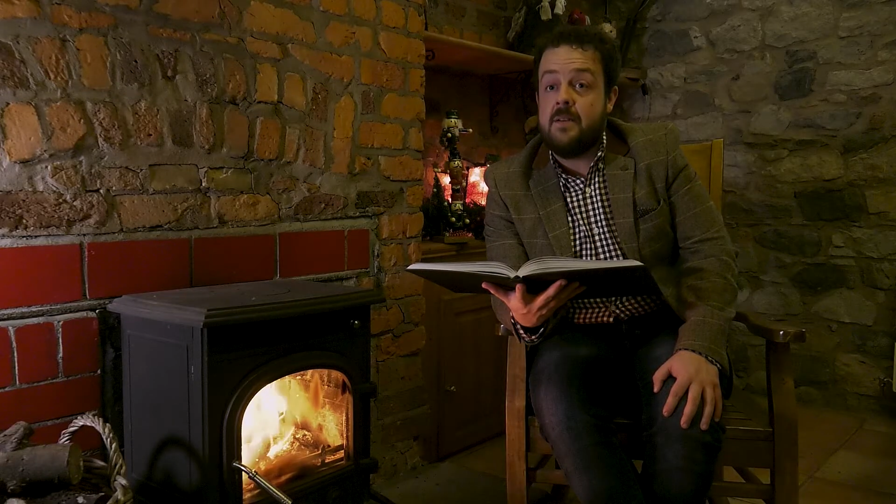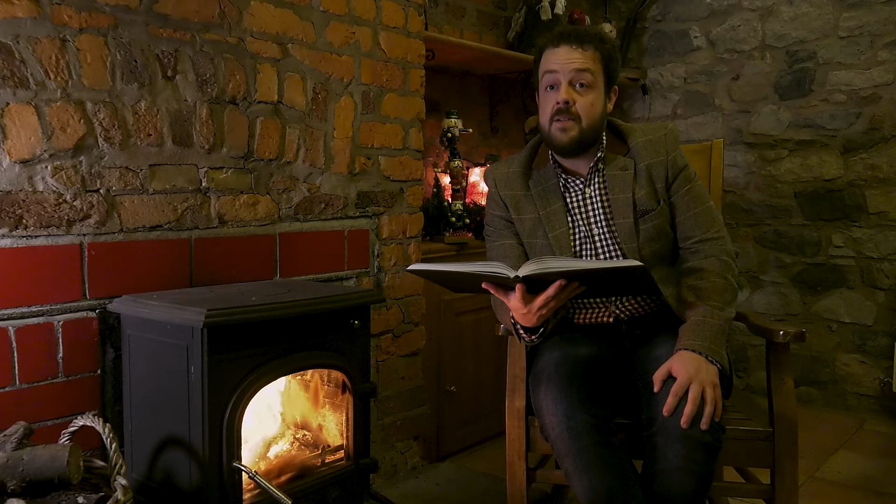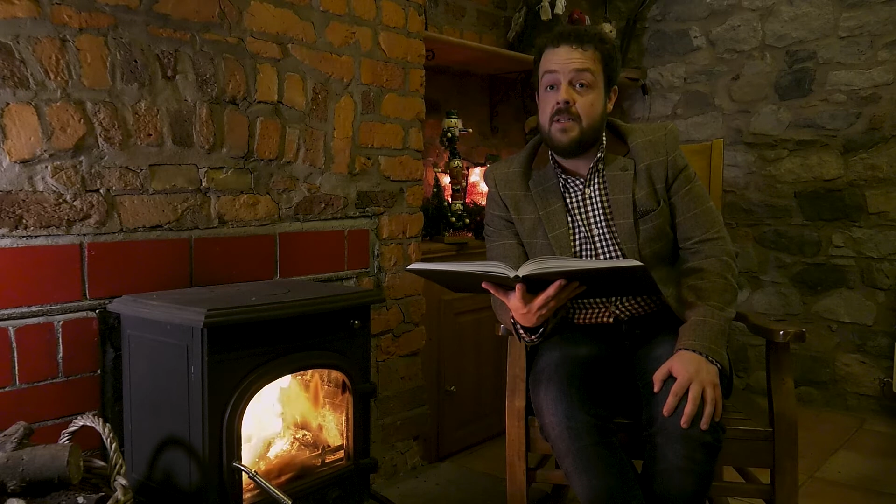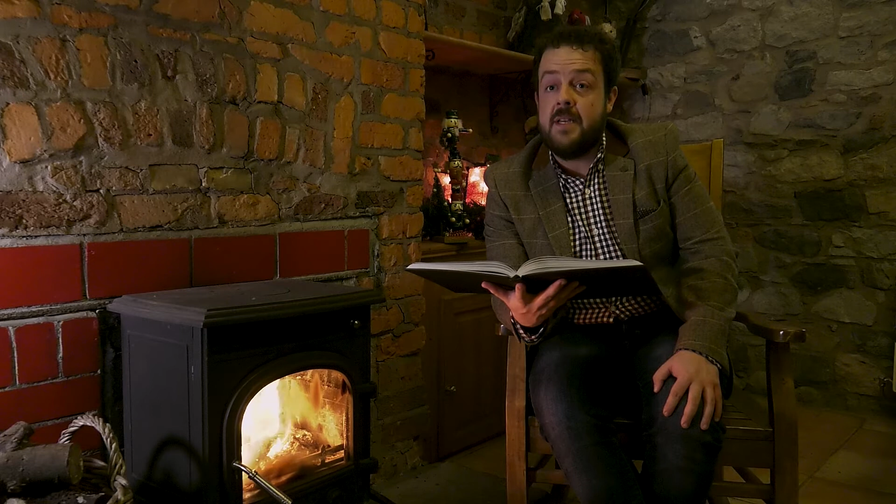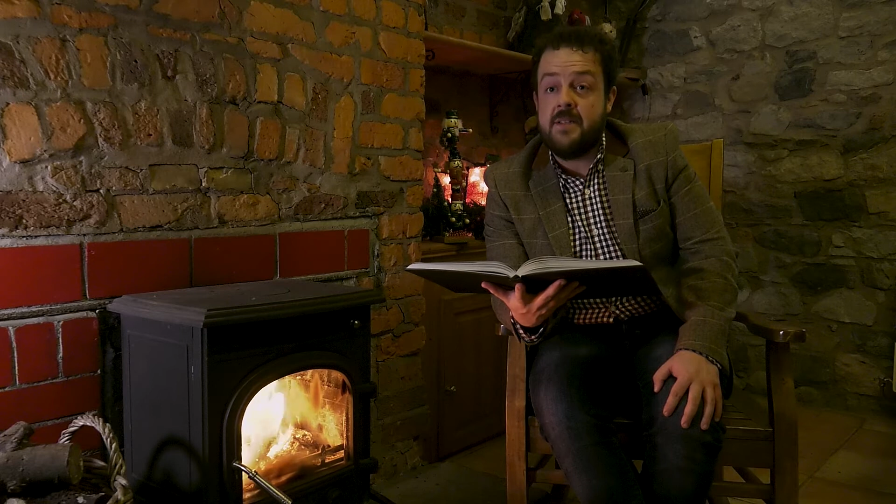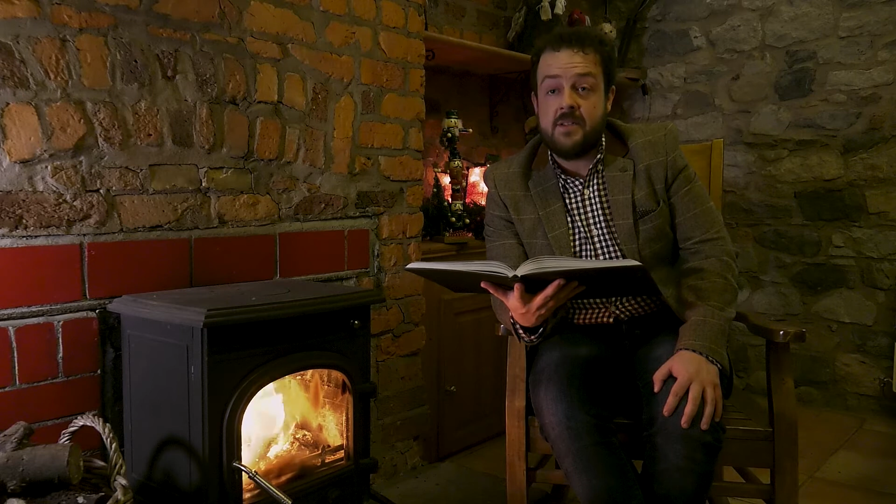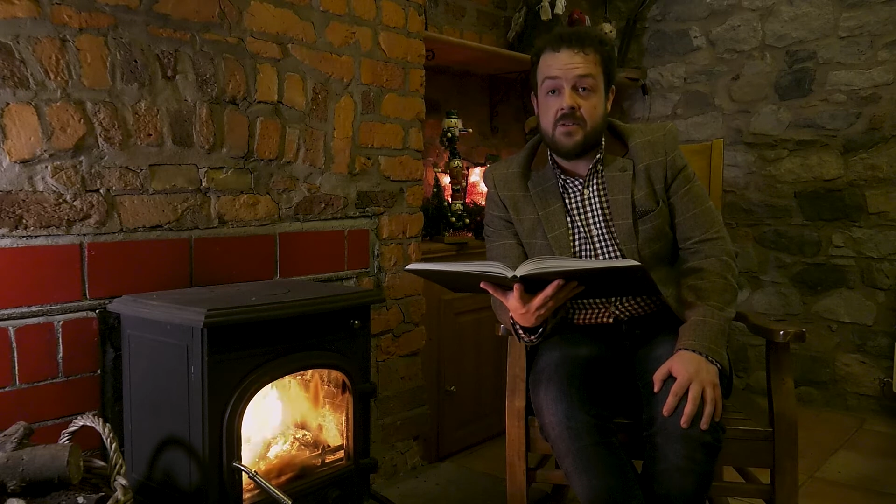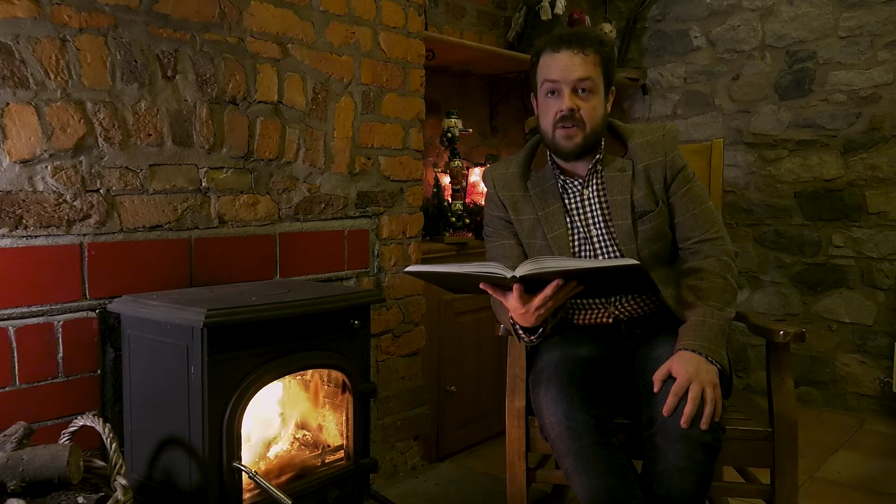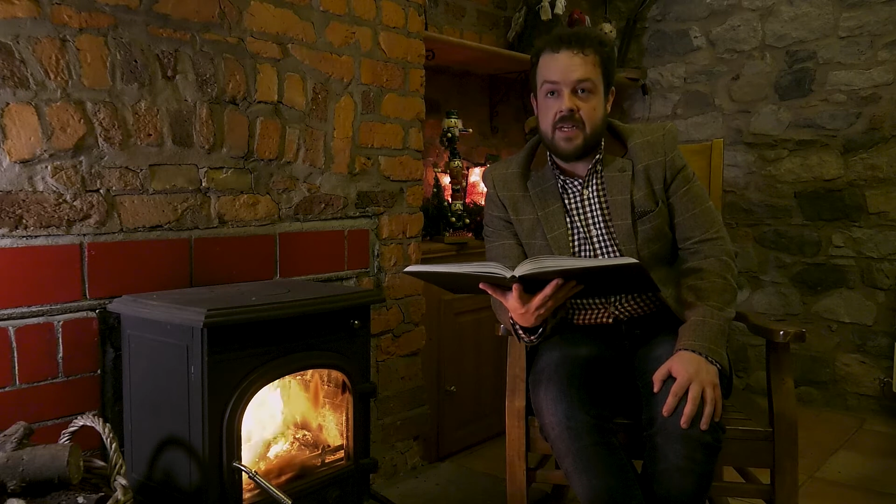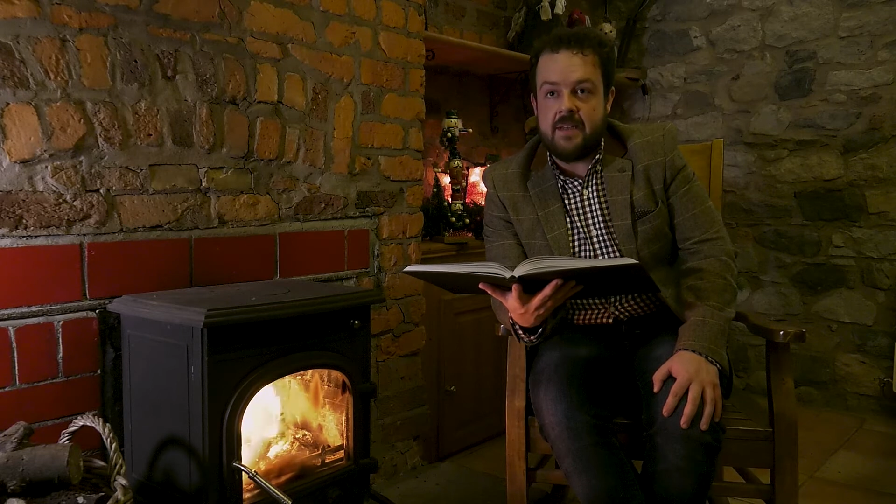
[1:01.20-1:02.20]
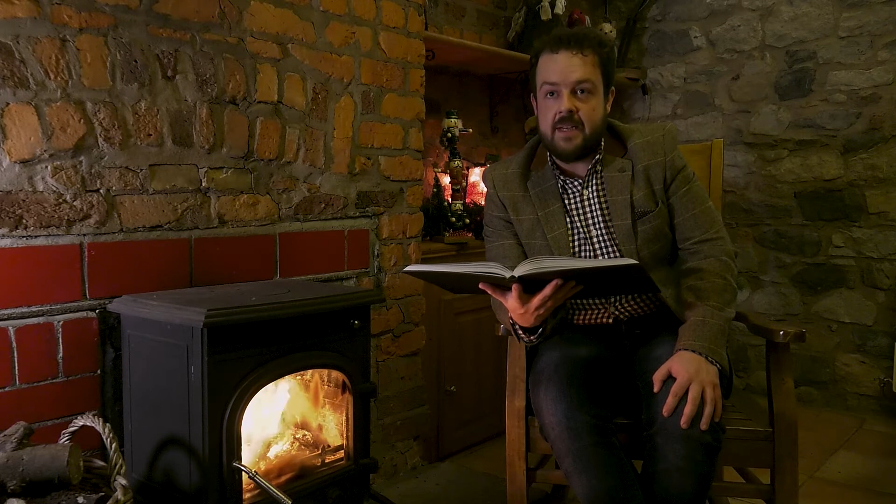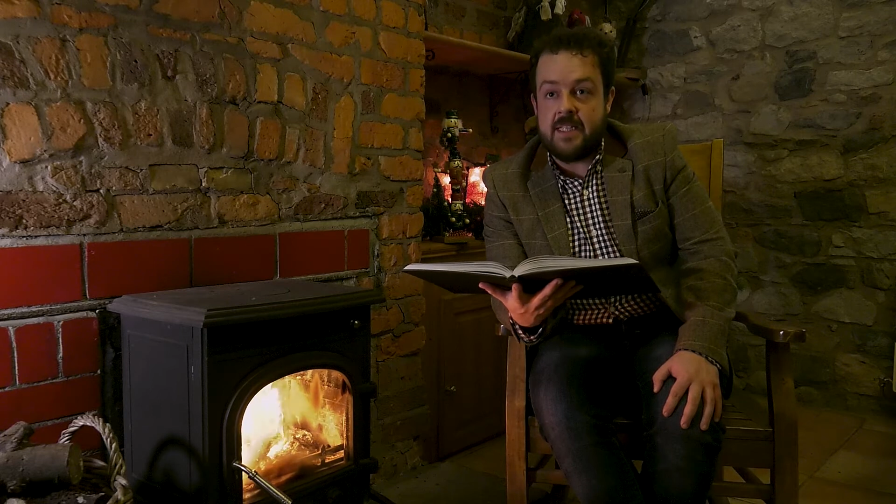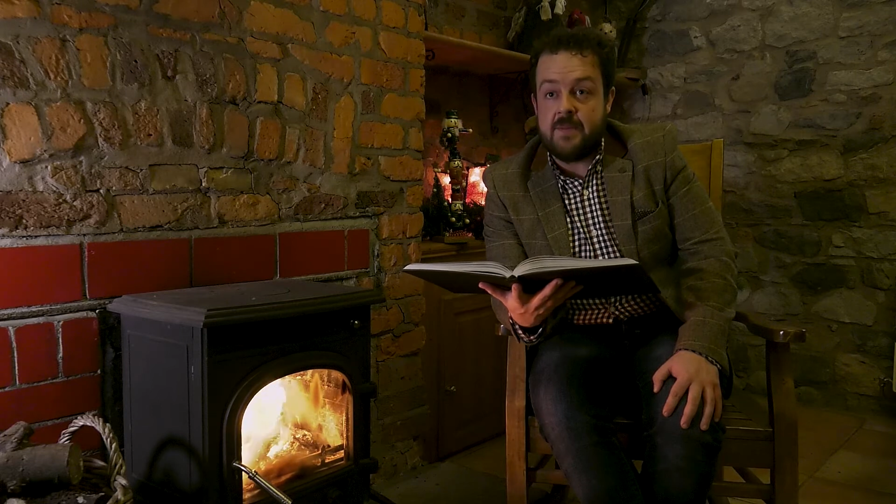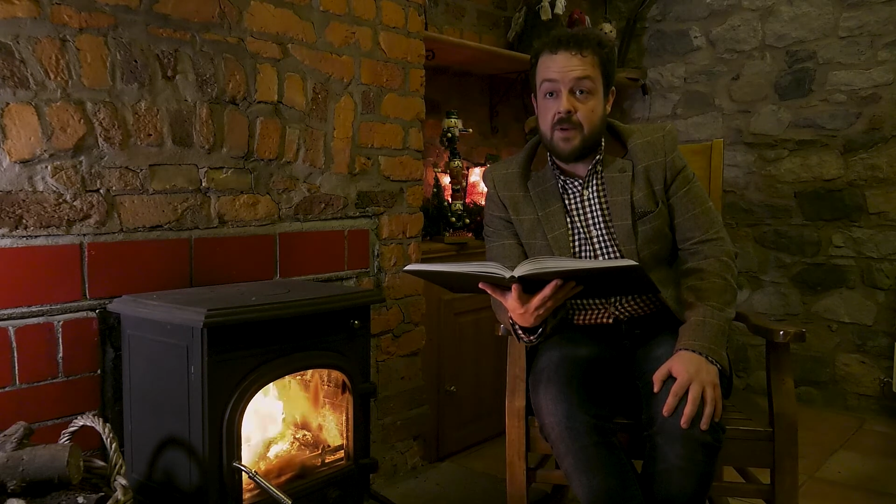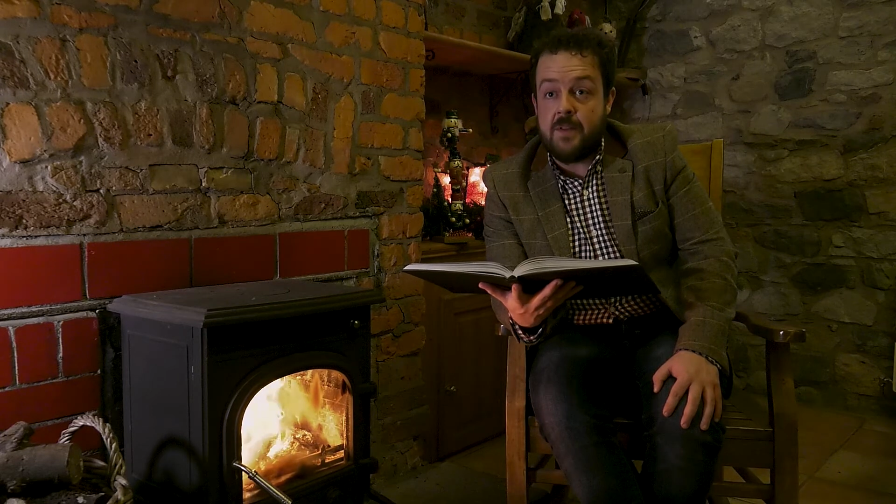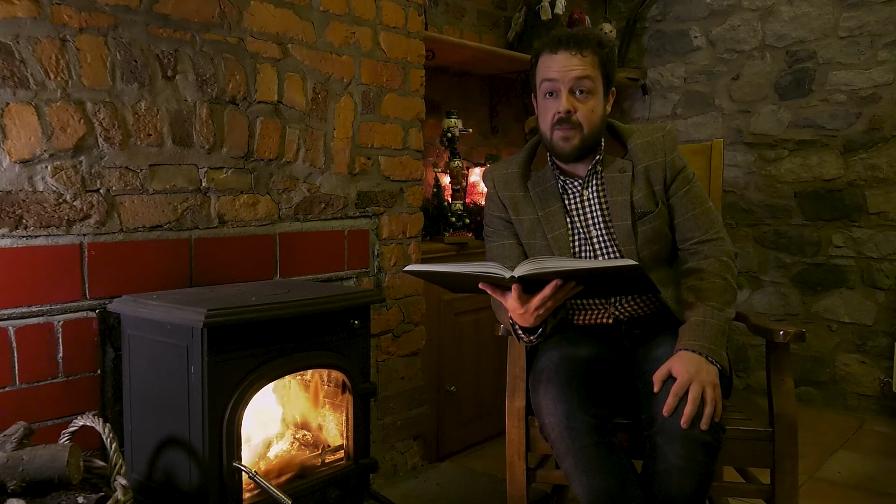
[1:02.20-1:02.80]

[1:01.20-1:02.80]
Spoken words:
Today's story is about